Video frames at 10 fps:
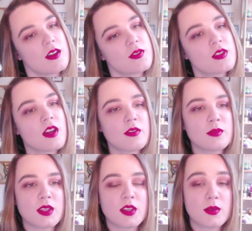If you're not
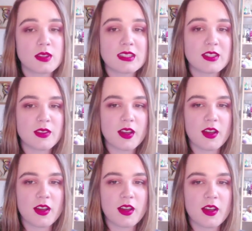familiar with the Nivea or
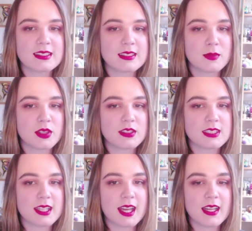anything similar
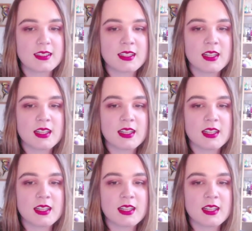to that,